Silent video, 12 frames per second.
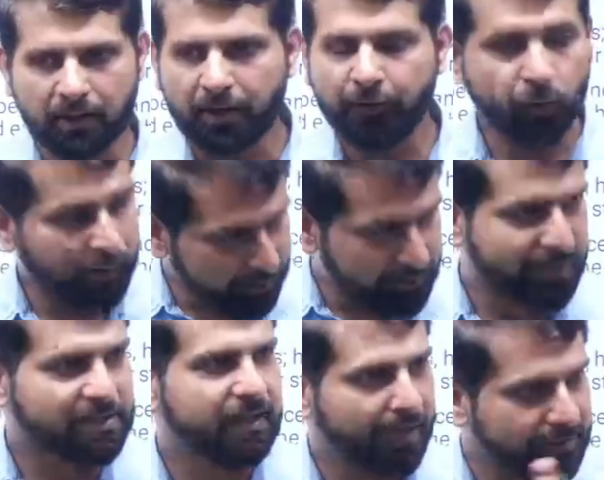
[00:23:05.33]
during
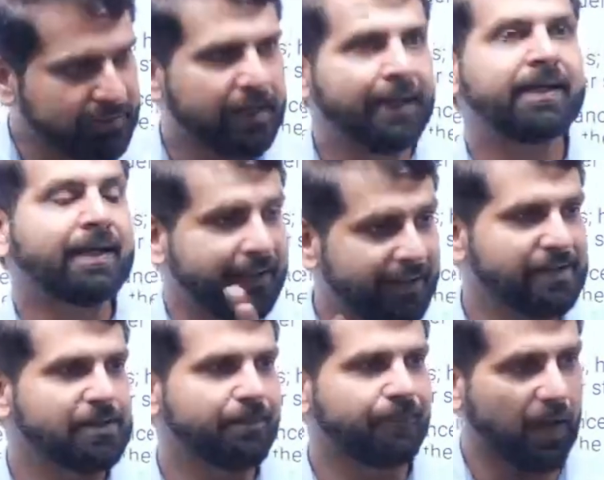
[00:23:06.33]
especially 1980s,
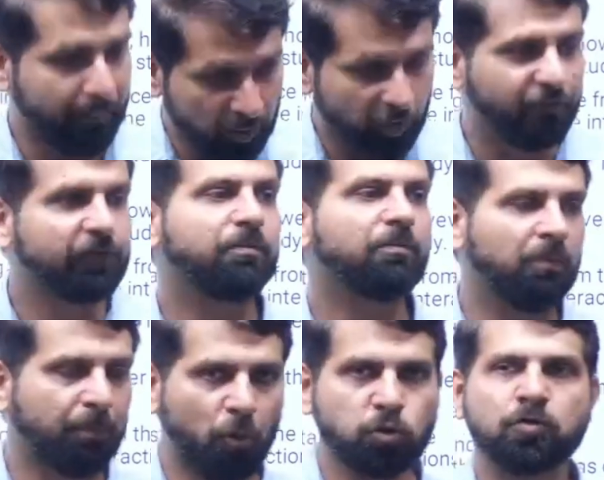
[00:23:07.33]
coming up with
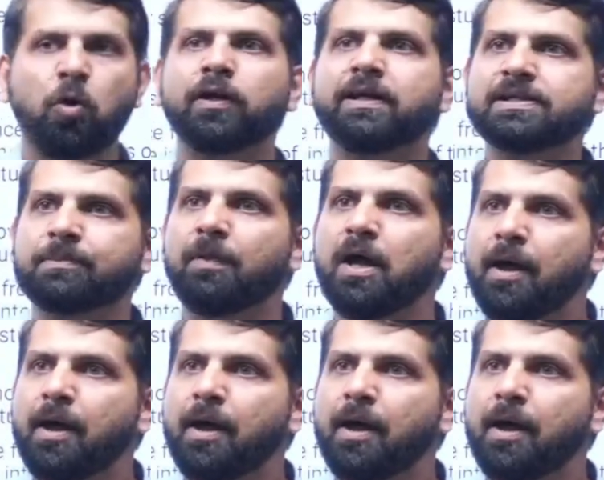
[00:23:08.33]
postmodernism,